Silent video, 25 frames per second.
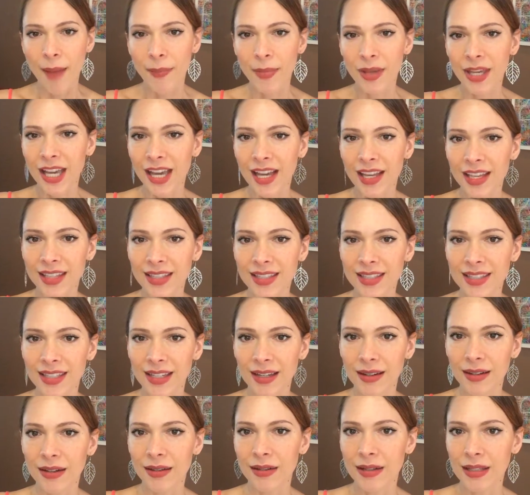Because,
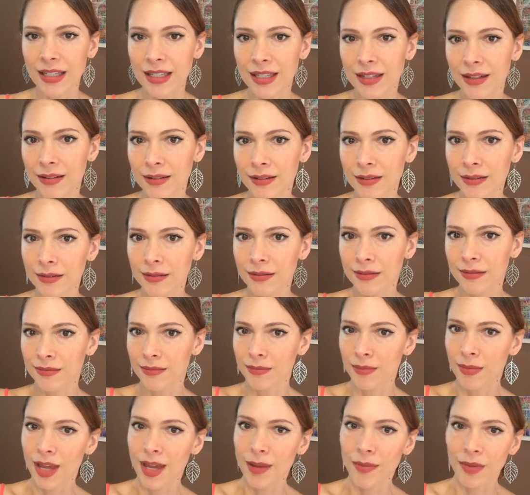you know,
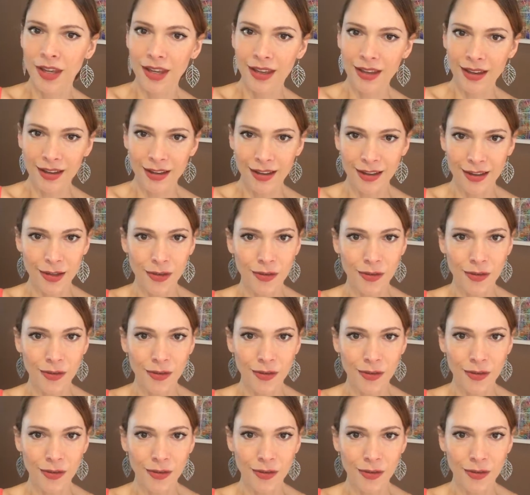maybe